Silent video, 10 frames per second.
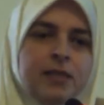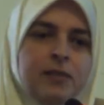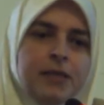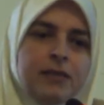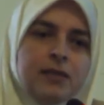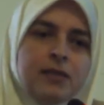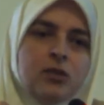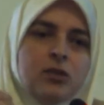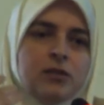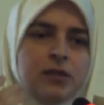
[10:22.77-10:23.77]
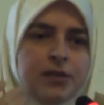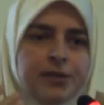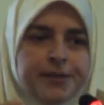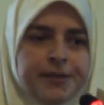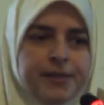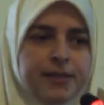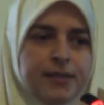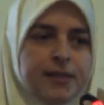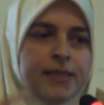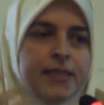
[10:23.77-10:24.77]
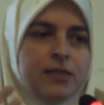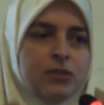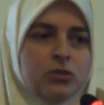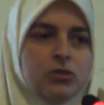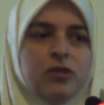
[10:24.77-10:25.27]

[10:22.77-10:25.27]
depending on their indicators